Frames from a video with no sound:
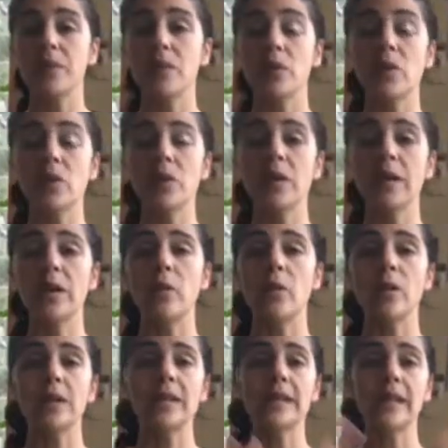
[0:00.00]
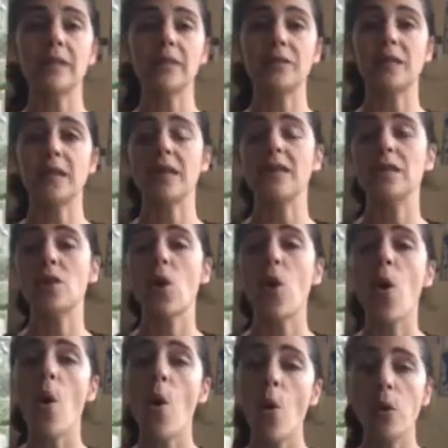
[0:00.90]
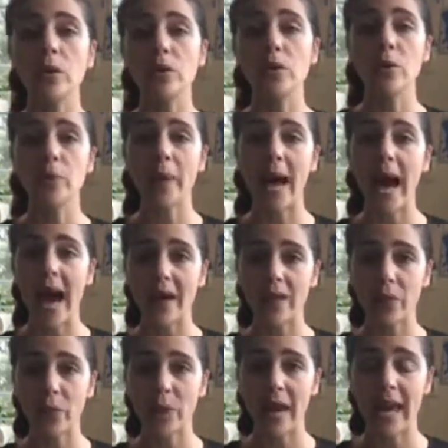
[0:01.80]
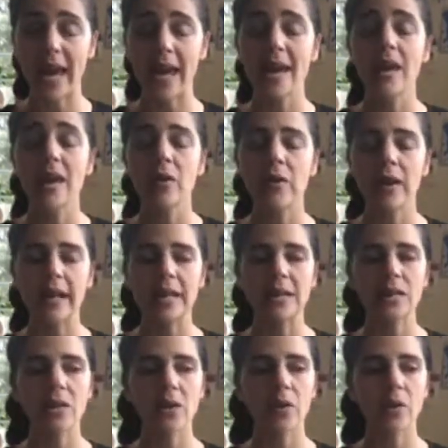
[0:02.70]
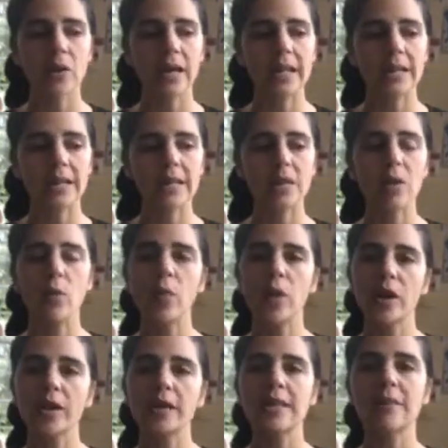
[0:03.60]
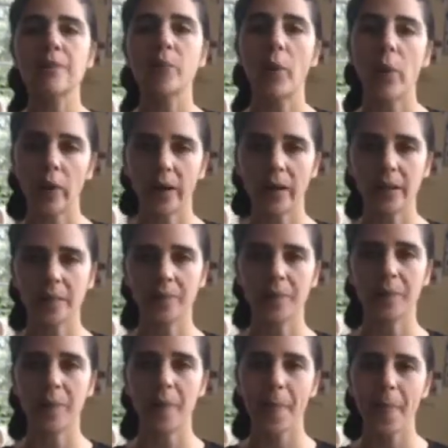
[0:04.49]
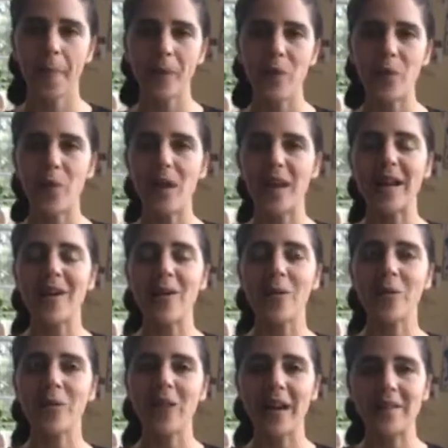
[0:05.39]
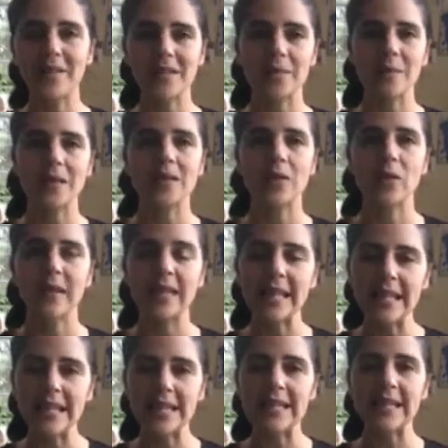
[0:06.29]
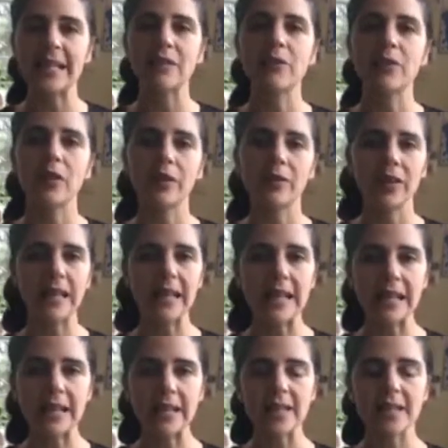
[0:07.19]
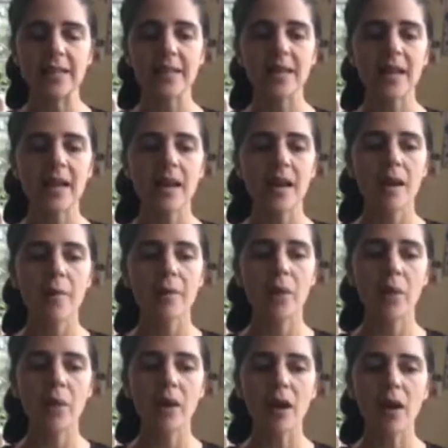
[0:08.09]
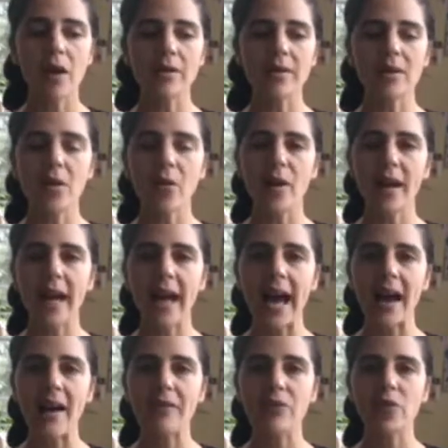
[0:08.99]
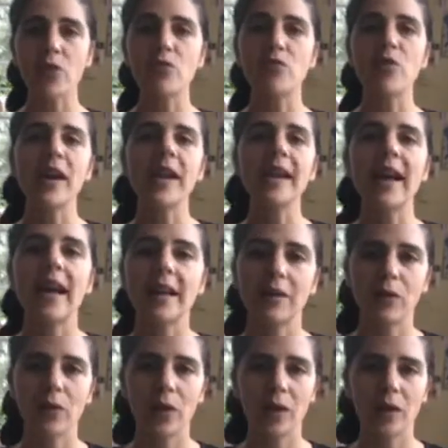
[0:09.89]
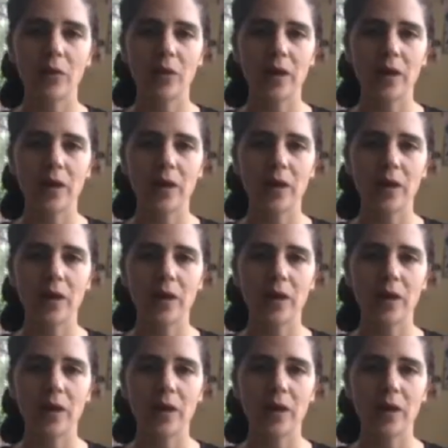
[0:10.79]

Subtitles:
really we're gifted this whole new pathway, right? So the work is important. We want our lives to be so easy and full of ease, but we also want to have the right kind of work for